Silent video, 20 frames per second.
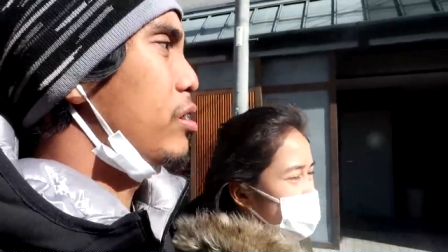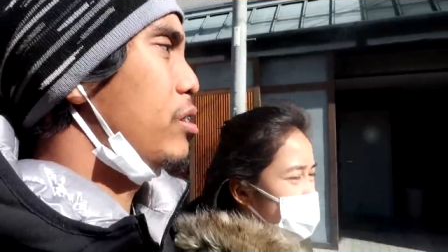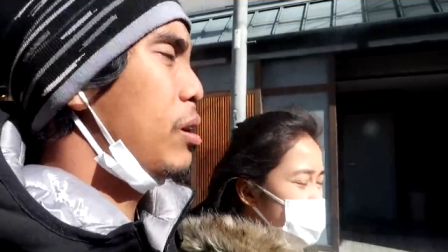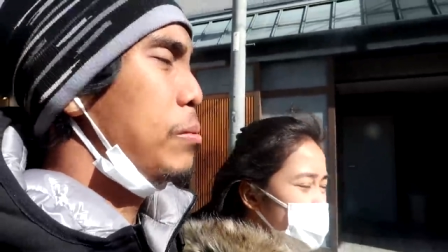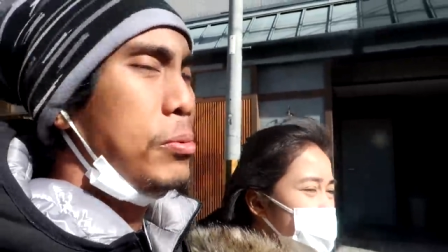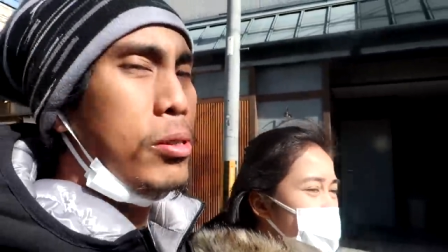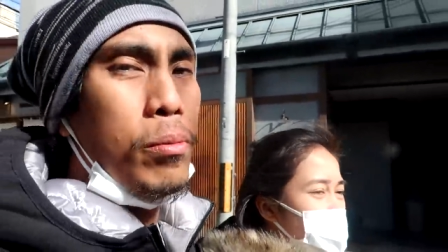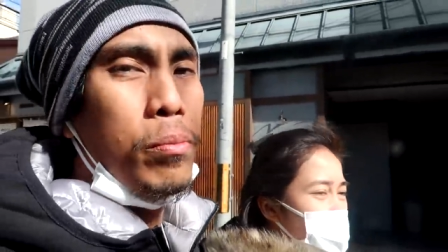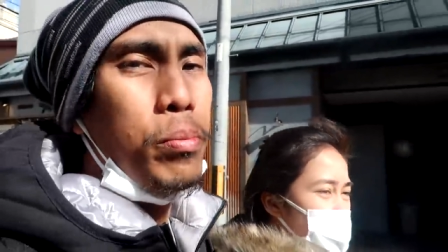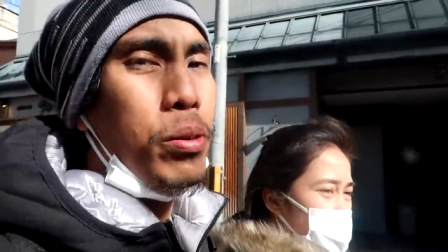
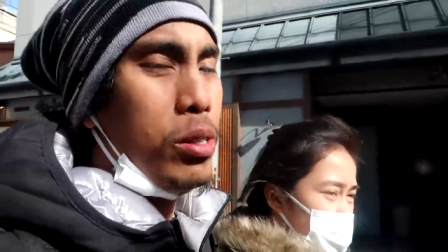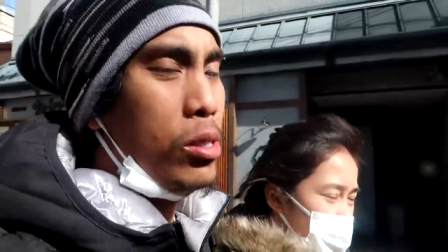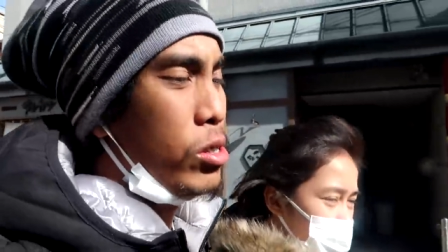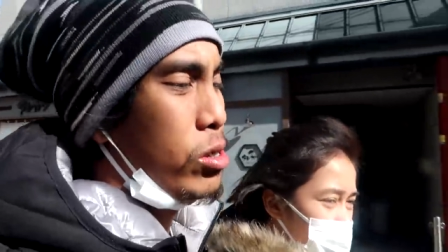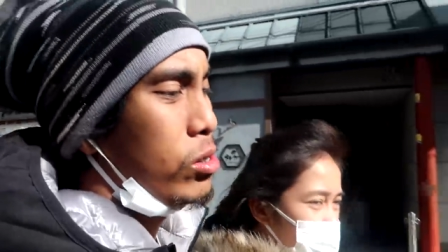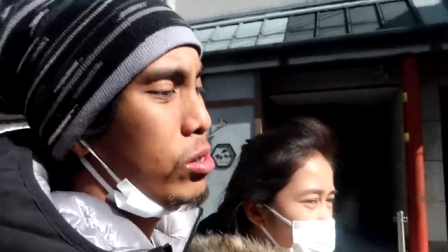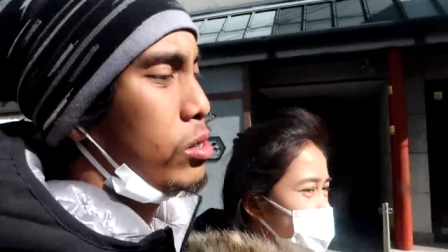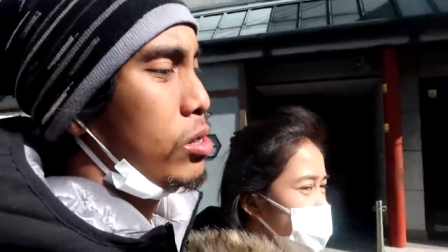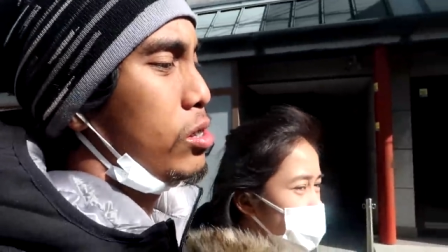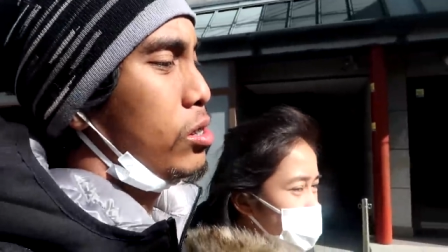Grab some
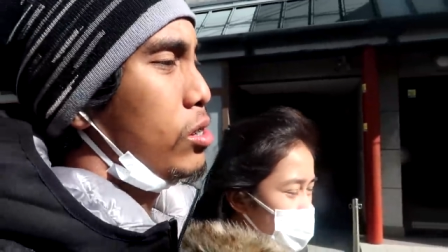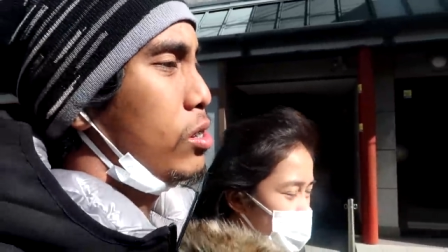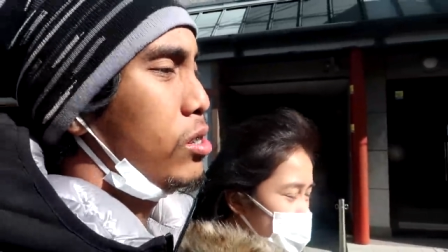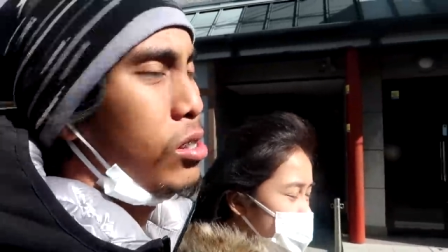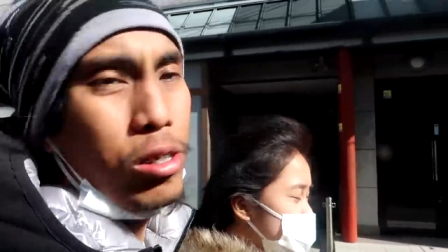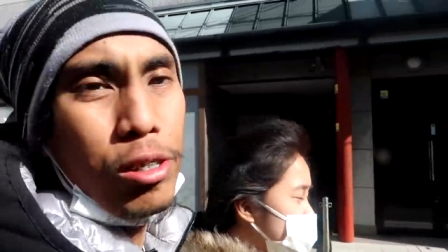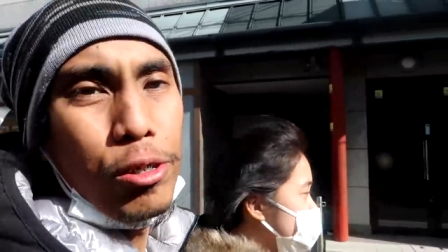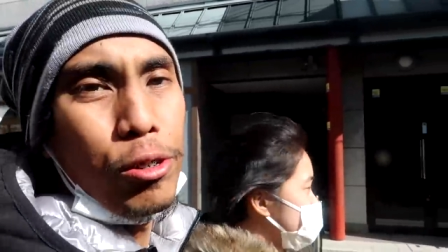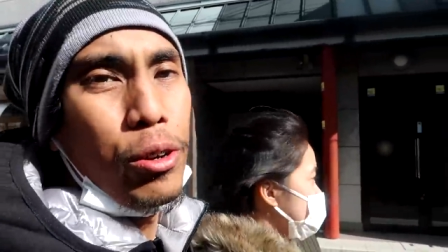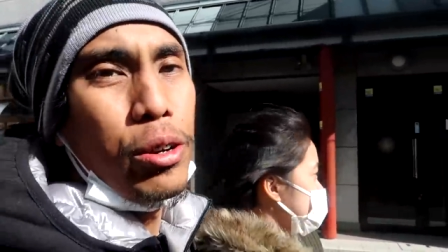pictures and
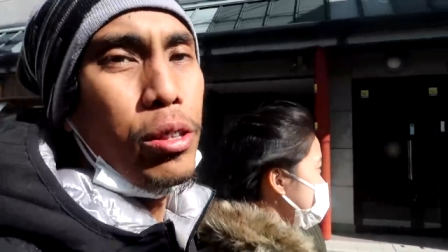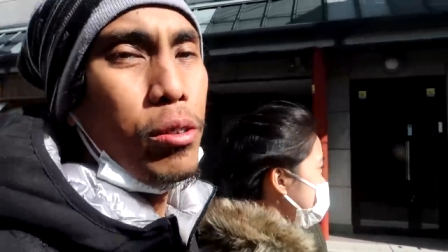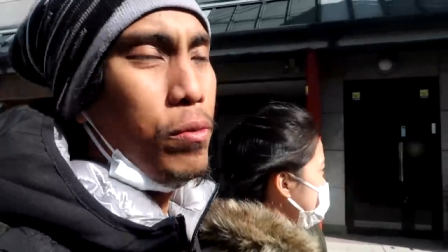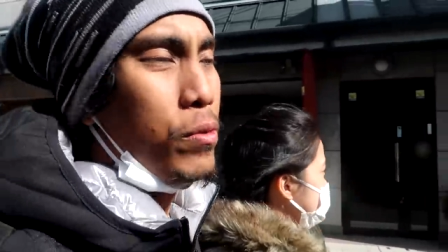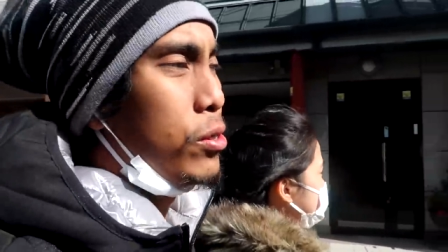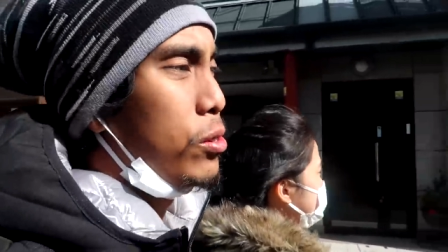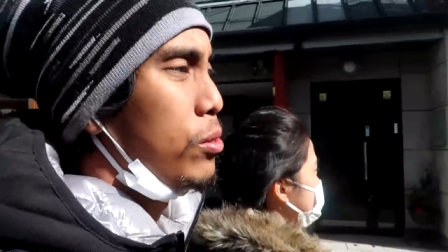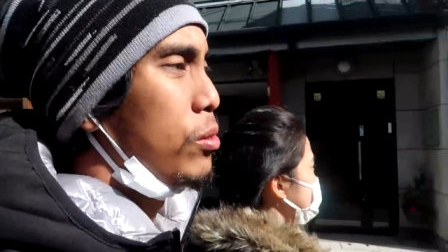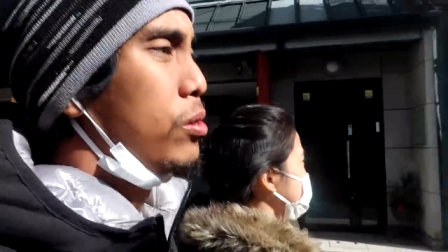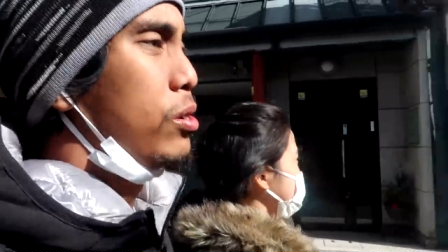just enjoy the
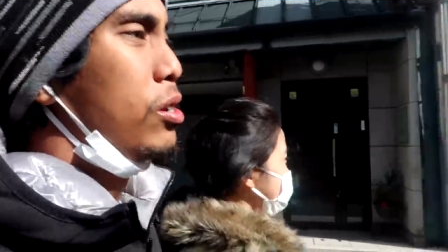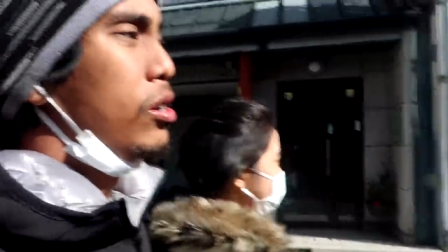view.